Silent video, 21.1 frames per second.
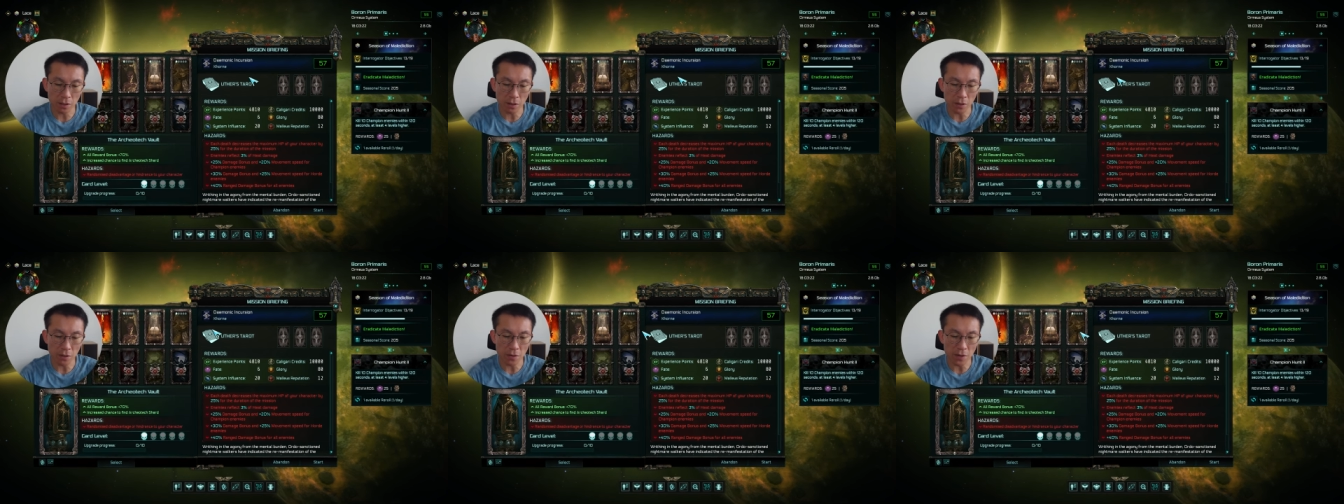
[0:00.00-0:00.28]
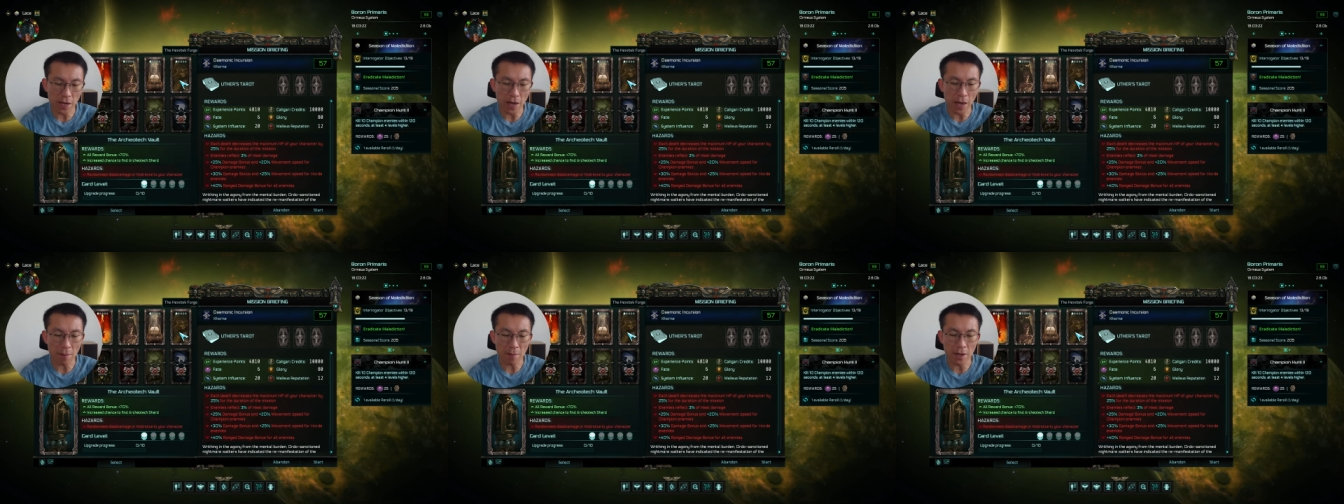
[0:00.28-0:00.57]
So
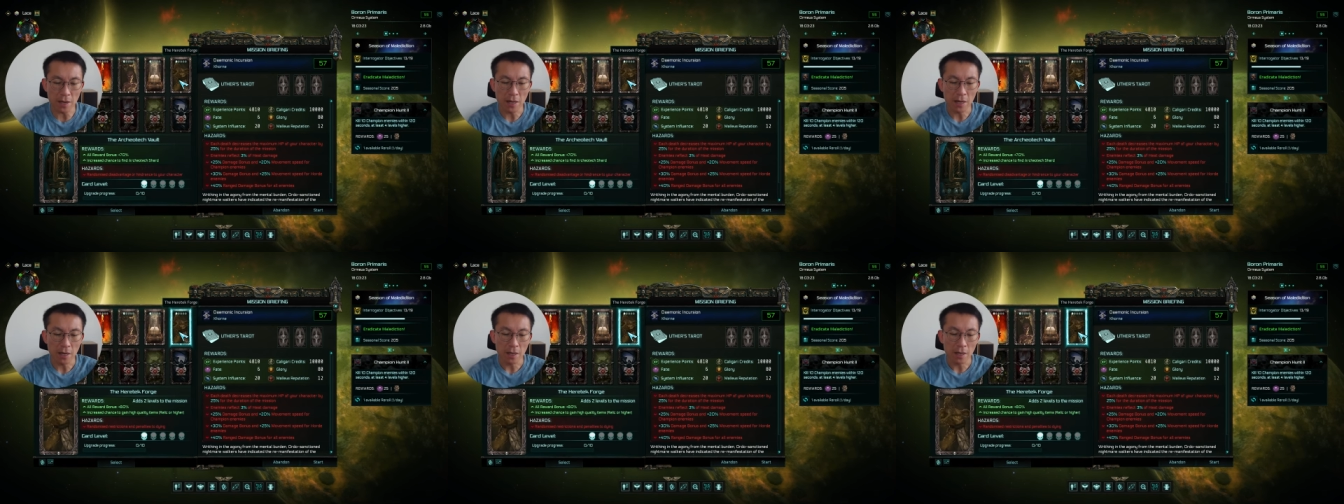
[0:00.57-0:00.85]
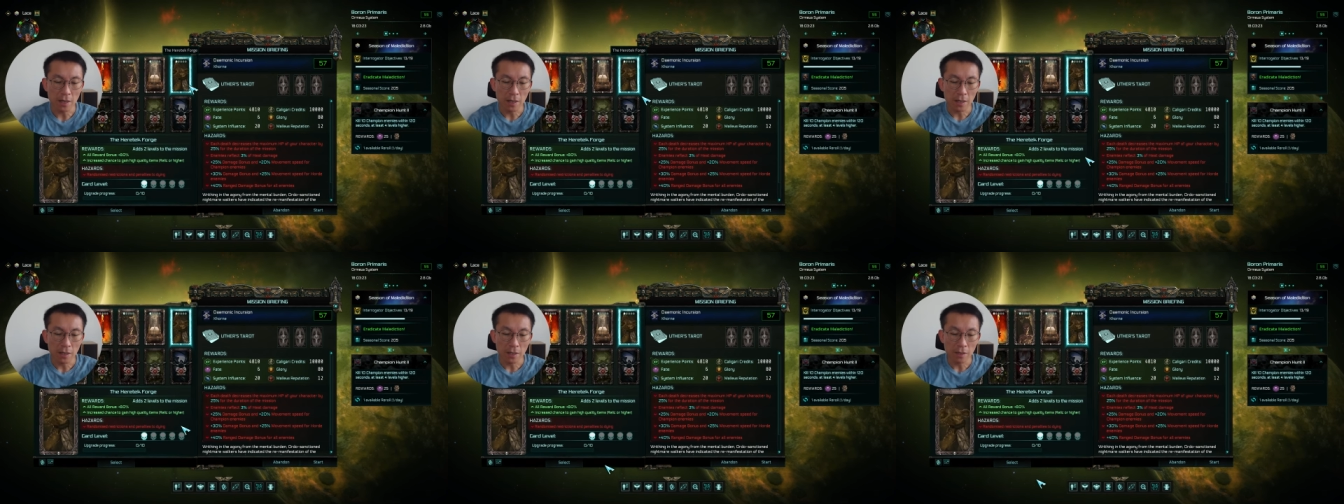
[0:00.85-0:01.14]
yeah, I mean,
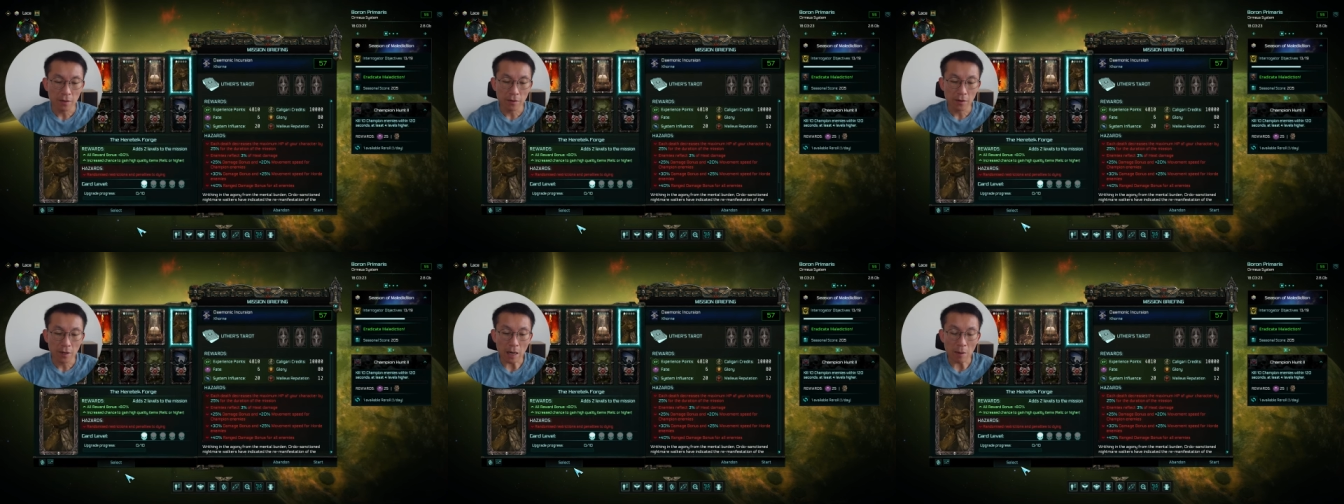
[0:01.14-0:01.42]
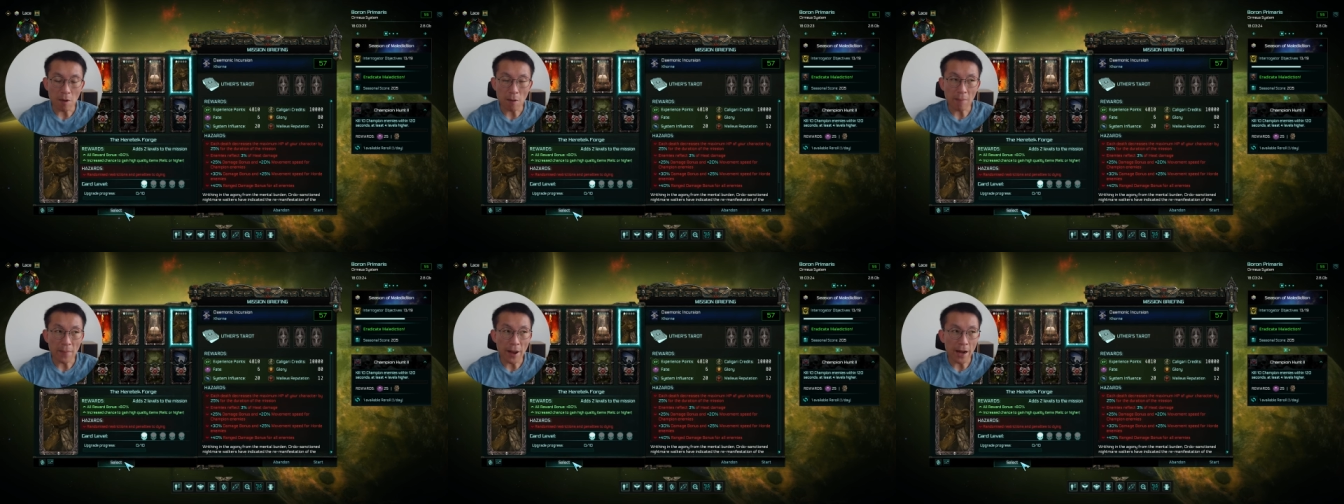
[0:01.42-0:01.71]

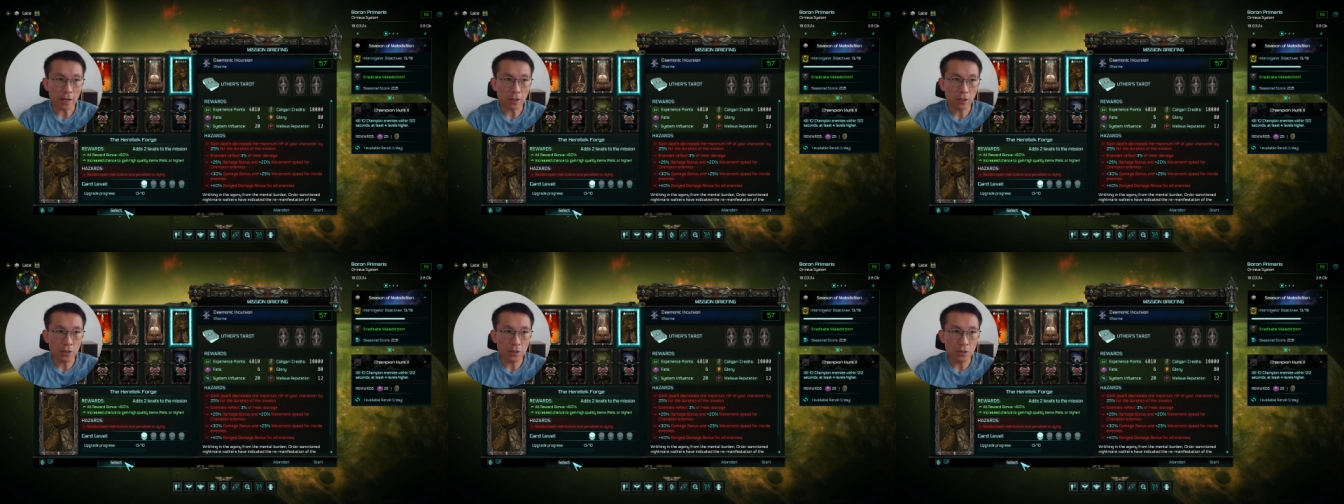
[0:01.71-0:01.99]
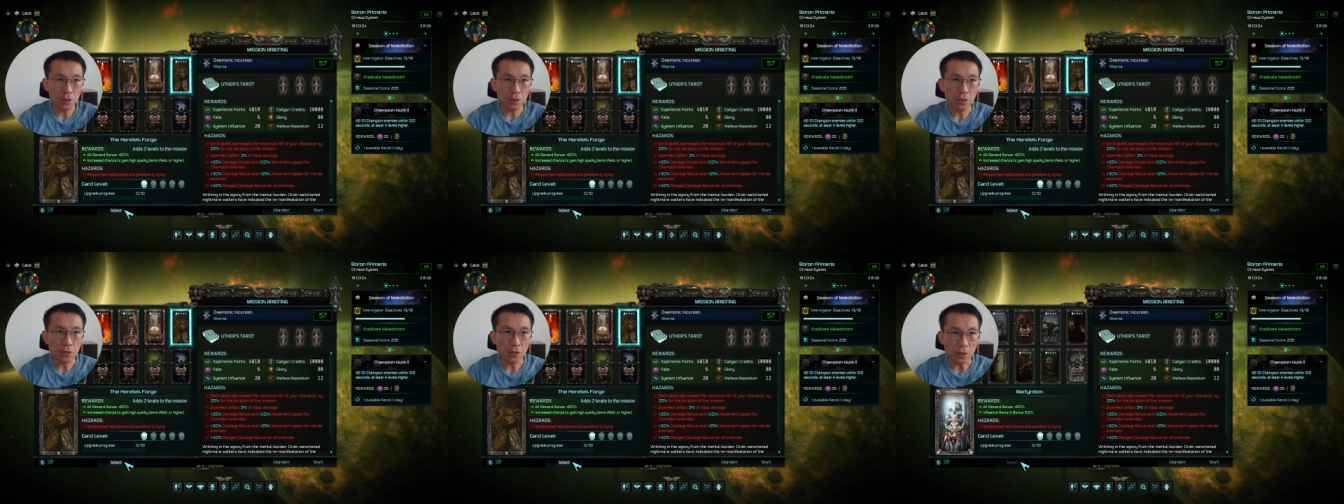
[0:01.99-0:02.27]
coming back
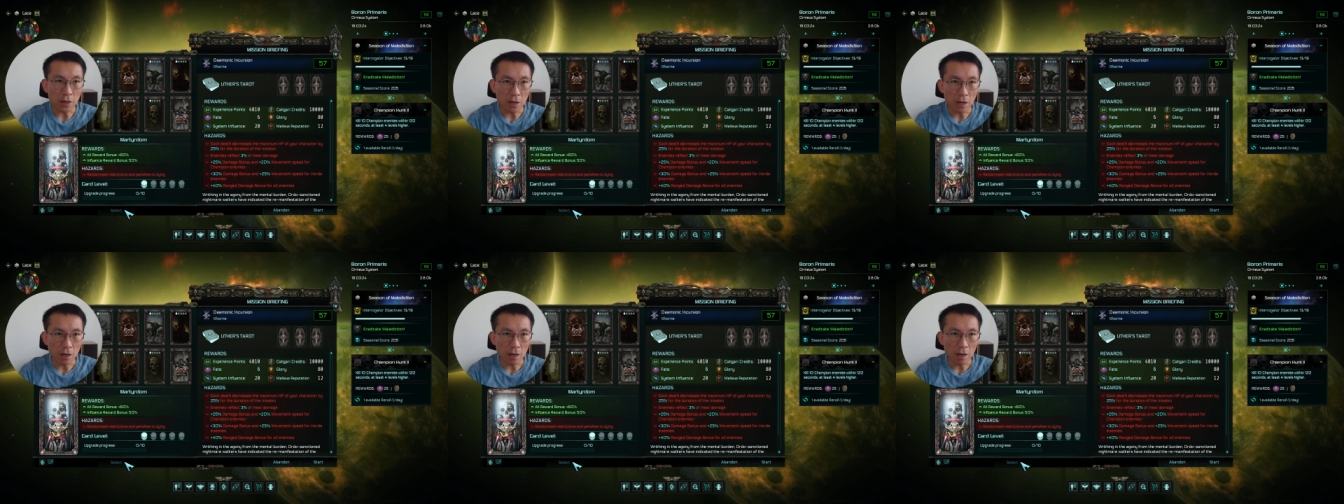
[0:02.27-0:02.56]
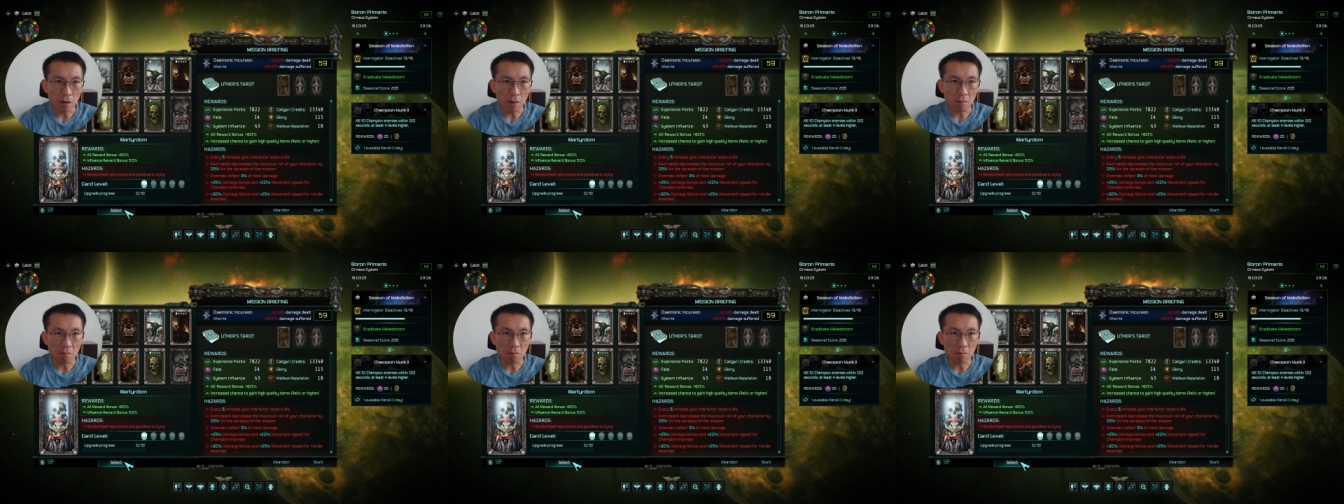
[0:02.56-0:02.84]
to
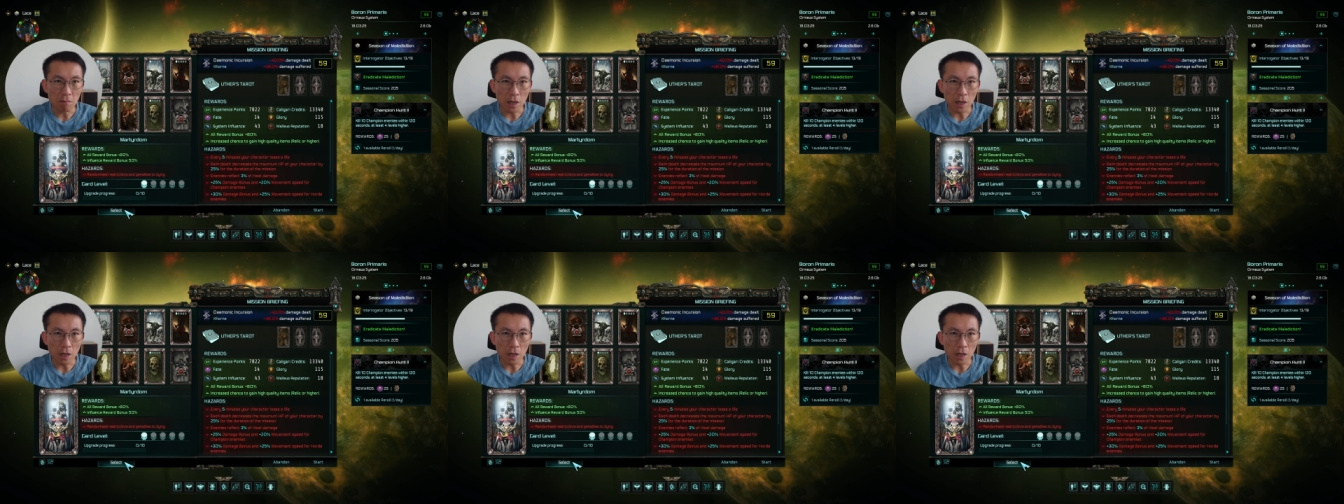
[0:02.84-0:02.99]
uh,